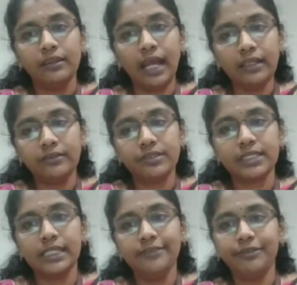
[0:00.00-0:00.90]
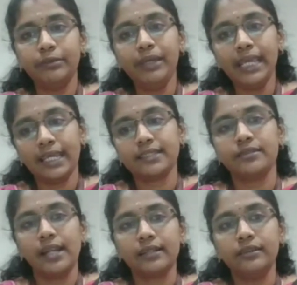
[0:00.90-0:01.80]
That result will be
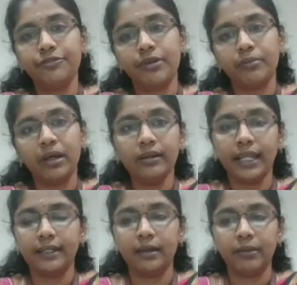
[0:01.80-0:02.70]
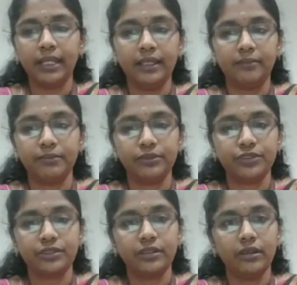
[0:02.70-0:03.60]
extracted from our data mining
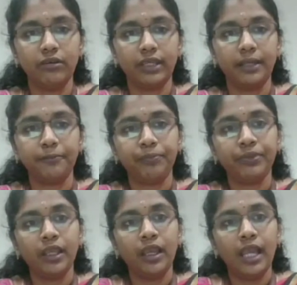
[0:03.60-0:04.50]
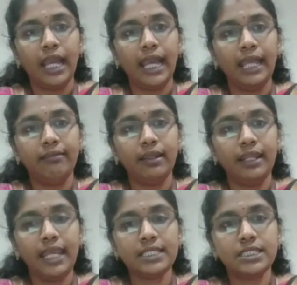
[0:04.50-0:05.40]
approach. Okay. And the
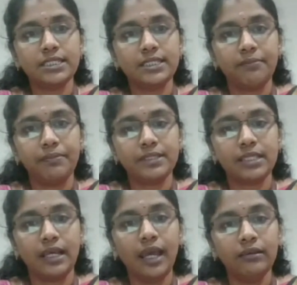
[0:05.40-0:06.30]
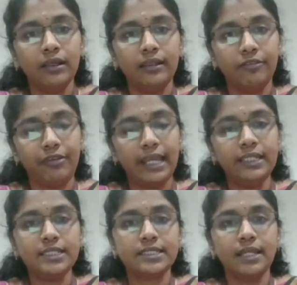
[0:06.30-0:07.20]
next step is the
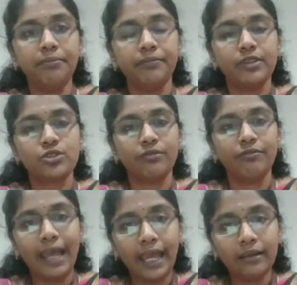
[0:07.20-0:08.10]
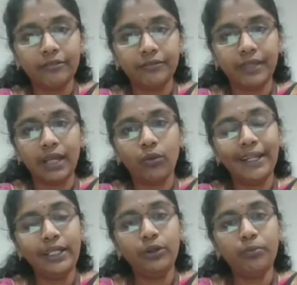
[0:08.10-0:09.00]
final step. So where we are
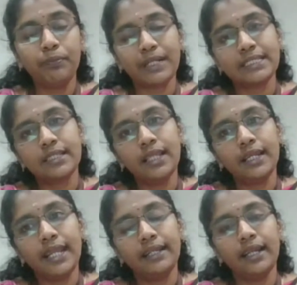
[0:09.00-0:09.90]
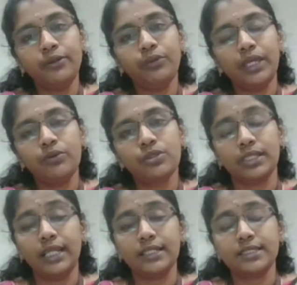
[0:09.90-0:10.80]
going to present the data to the
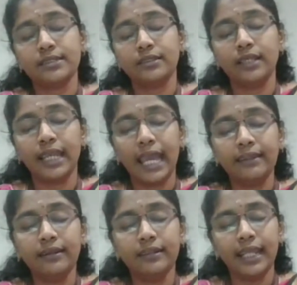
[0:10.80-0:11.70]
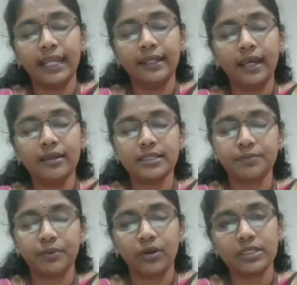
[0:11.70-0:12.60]
user. That is, the gathered data
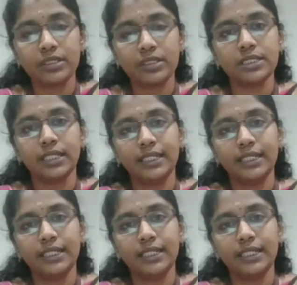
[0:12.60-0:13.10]
is processed.